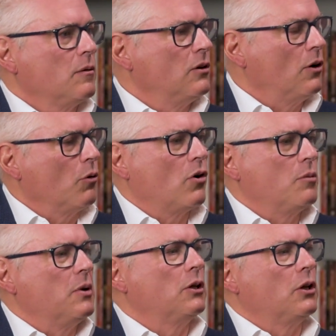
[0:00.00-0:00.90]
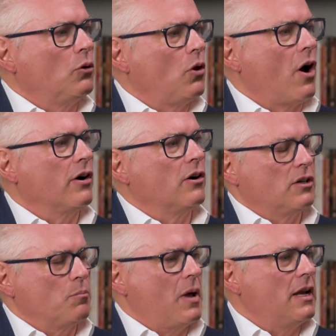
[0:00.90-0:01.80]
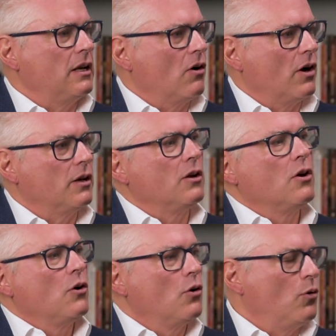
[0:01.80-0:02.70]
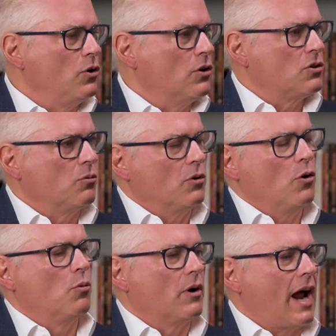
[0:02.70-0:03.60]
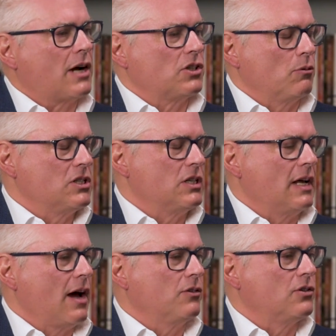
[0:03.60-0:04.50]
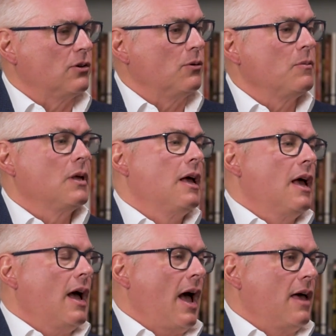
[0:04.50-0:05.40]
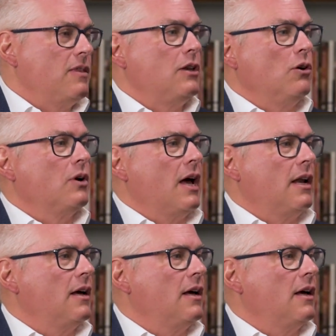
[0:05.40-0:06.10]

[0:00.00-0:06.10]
Yep. It could be a little longer depending on who we're actually reaching out to. And then you'll get